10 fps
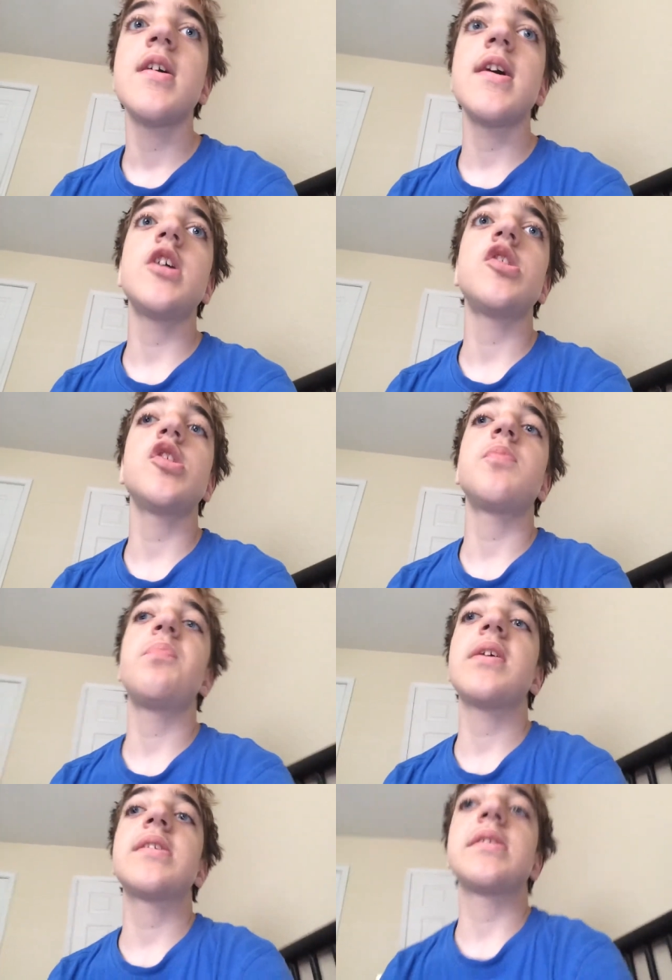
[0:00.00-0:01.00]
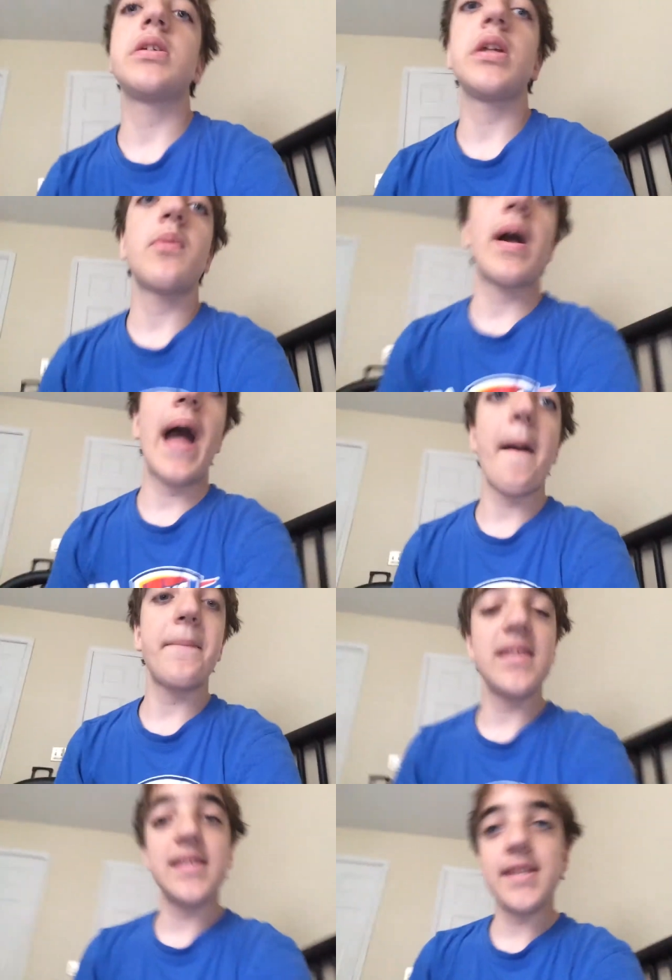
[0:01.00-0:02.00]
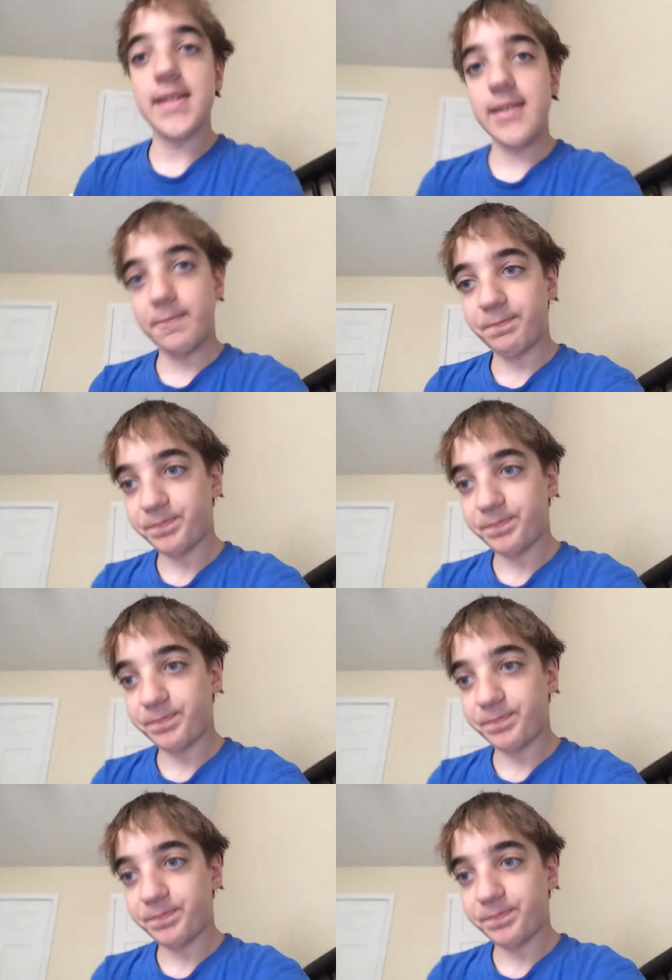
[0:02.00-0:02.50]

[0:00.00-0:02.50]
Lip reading: It's just basically what happens is